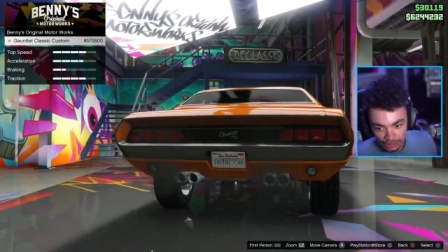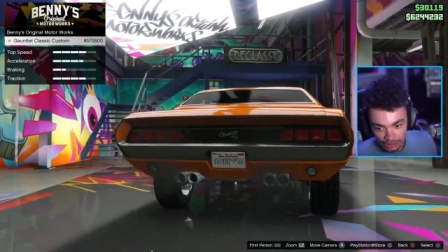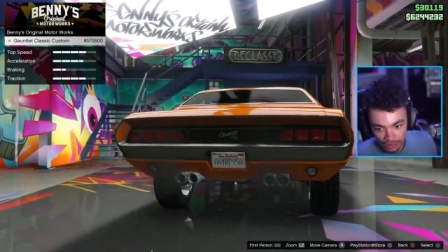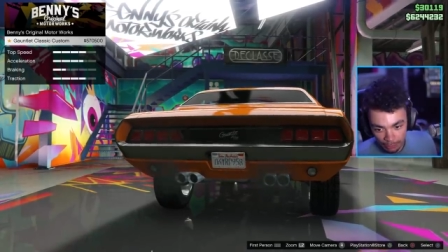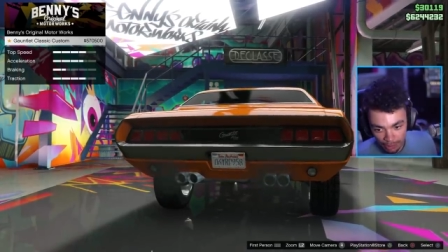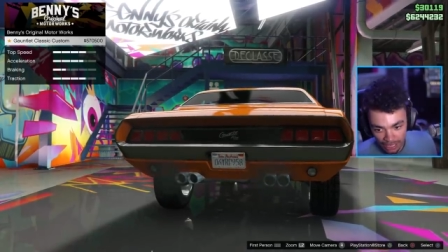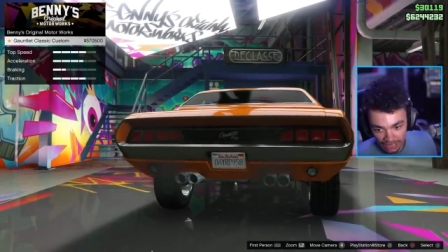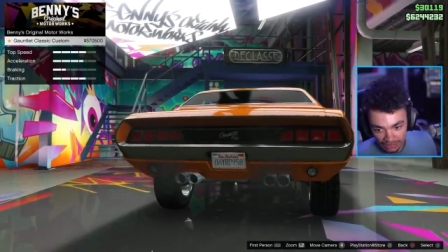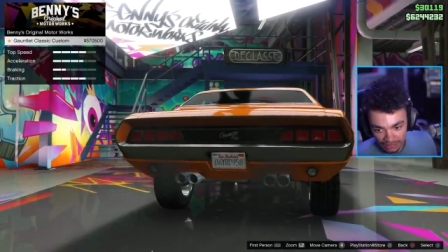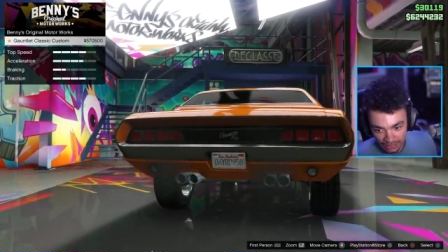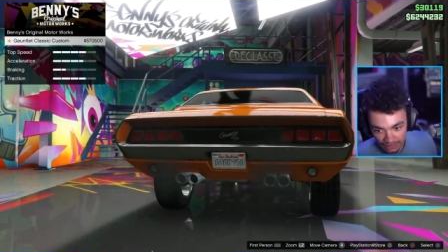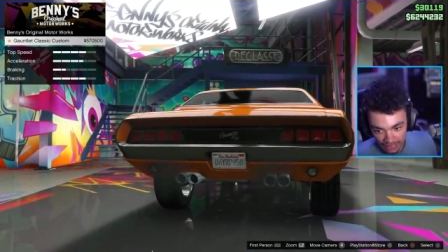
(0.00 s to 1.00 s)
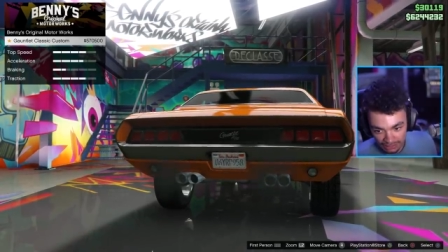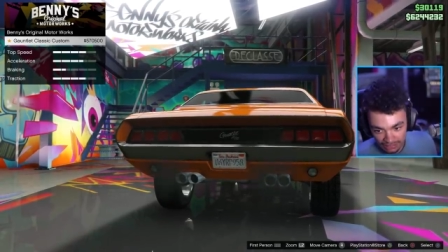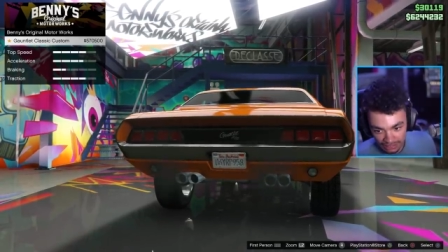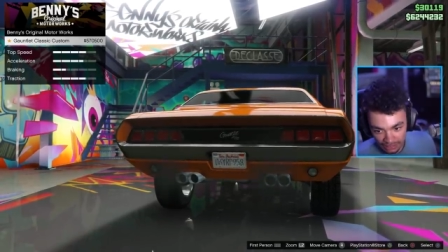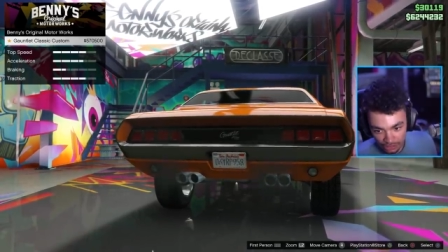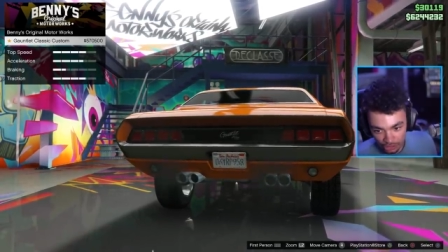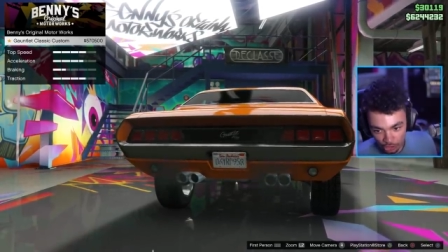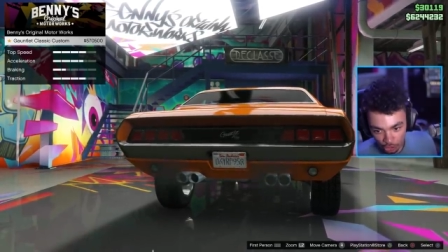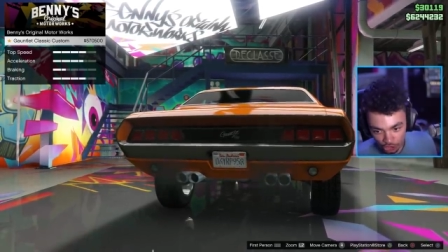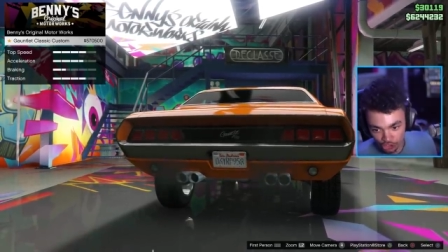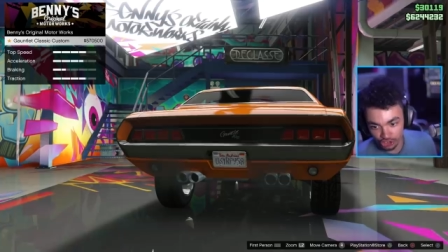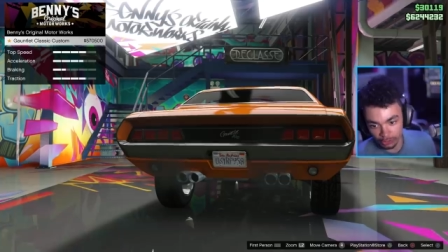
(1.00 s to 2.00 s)
to the Benny's Classic
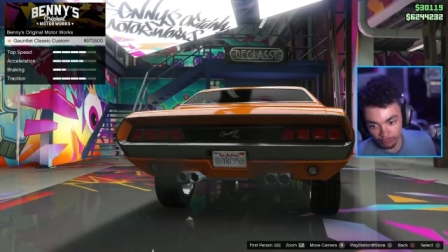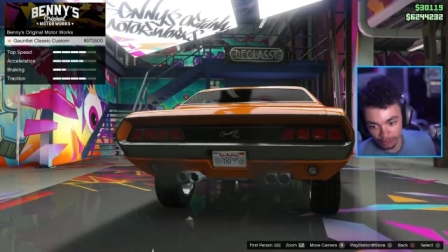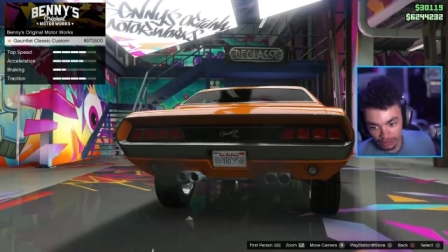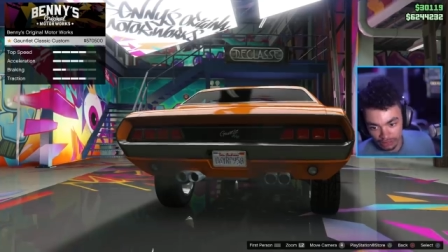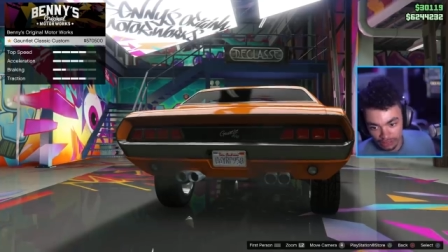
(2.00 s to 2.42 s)
Custom.